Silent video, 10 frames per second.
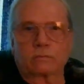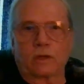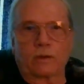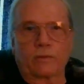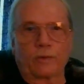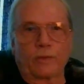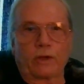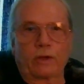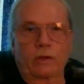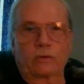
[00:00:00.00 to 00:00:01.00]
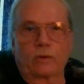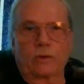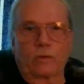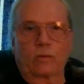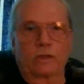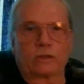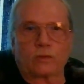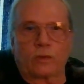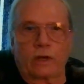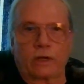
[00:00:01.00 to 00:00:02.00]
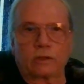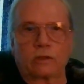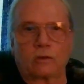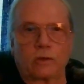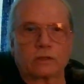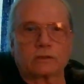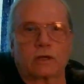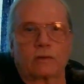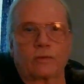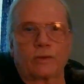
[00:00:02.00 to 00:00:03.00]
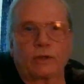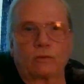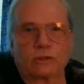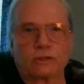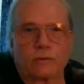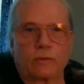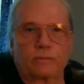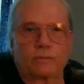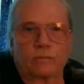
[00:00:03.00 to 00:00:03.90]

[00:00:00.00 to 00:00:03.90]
government or the ones running the U.S. government, whichever,